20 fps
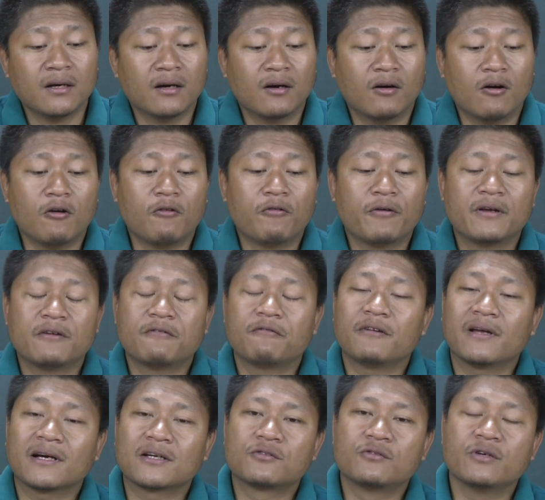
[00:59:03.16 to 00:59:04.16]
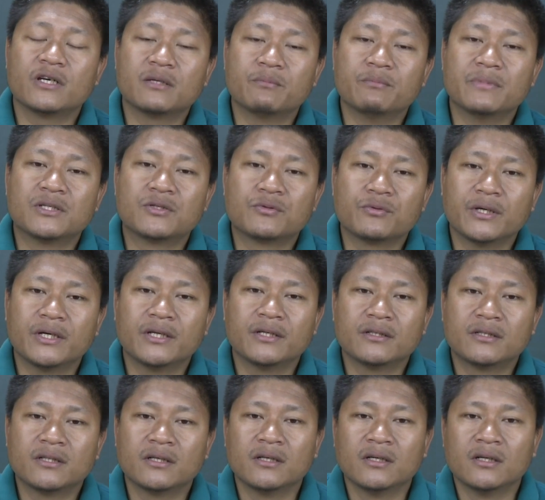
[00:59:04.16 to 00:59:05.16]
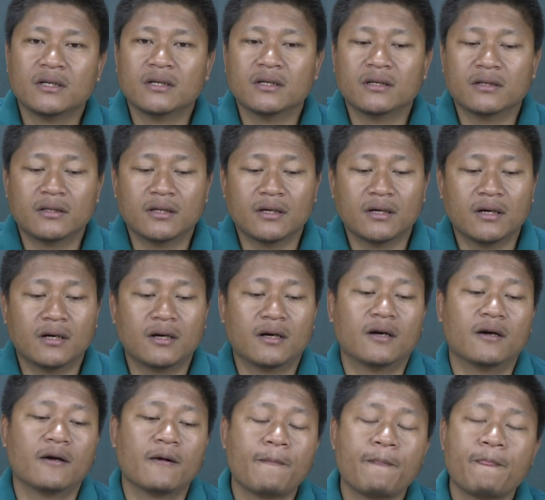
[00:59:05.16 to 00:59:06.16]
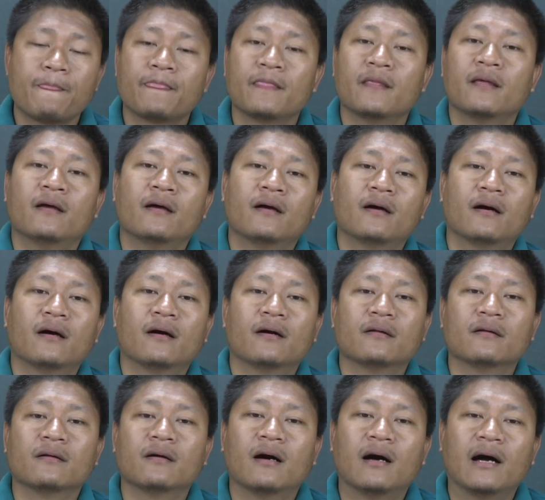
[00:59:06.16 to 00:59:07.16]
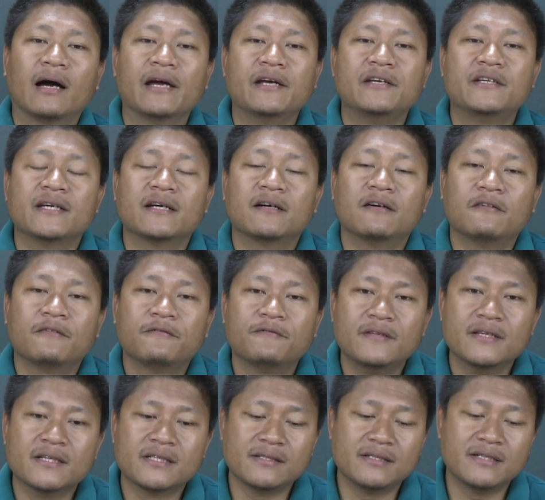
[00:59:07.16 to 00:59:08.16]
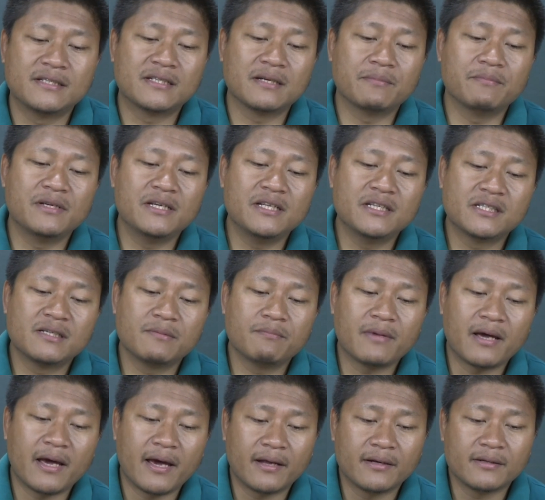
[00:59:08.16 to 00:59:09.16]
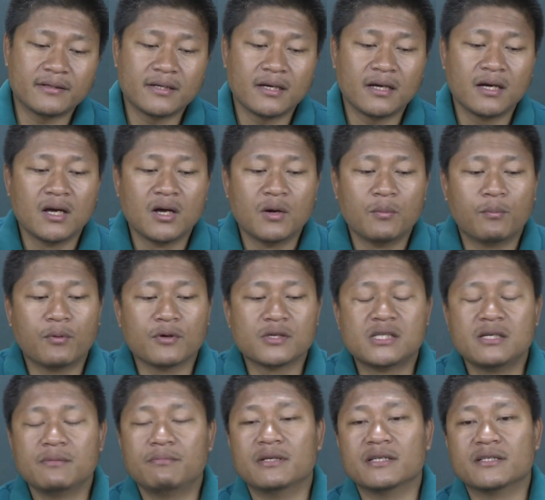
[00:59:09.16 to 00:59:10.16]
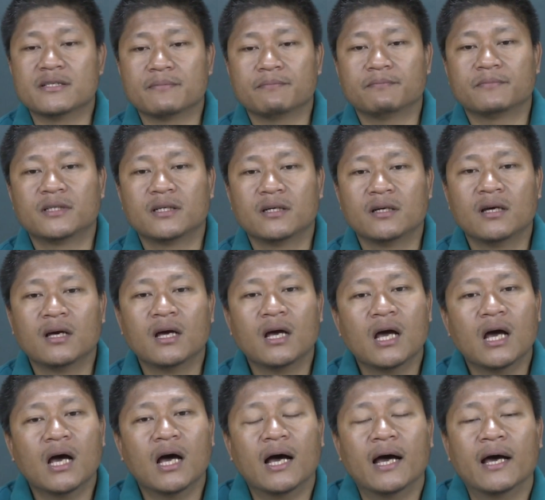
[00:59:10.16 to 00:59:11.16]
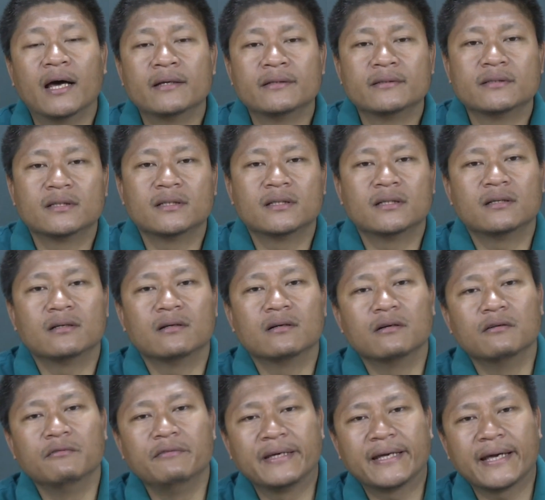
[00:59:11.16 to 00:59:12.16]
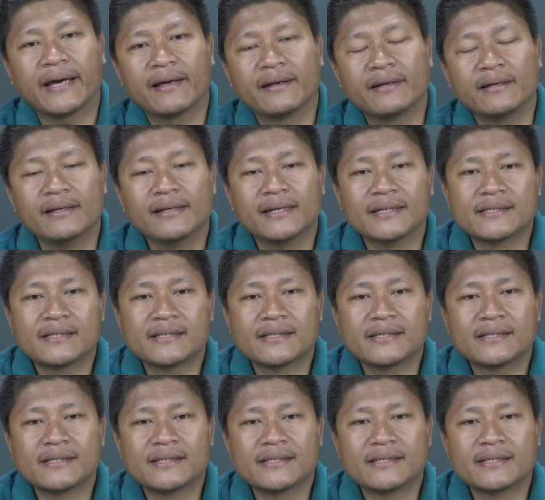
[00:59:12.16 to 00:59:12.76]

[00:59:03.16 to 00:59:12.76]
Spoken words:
often fluctuate between the idea of this determinism and possibilism, and we can in